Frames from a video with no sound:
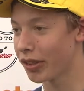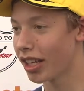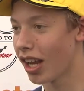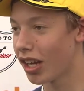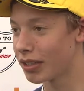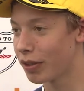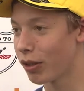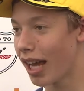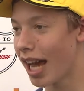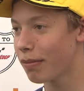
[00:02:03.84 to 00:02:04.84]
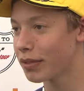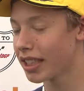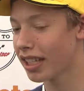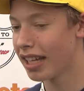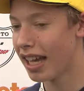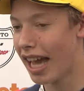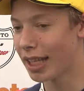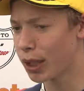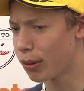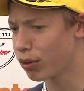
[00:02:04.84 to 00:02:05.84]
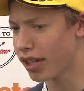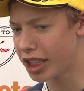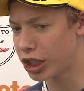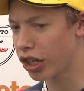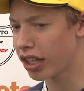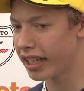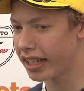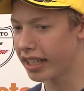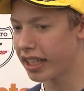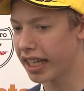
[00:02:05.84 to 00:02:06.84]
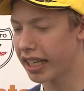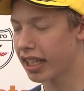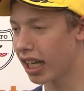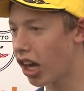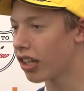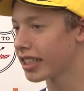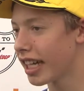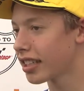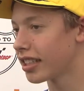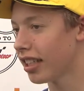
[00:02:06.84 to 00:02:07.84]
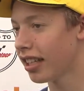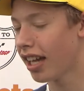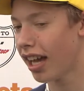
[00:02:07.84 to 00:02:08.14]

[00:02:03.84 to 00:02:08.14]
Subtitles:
on the last few laps, and I was really struggling in the last sector.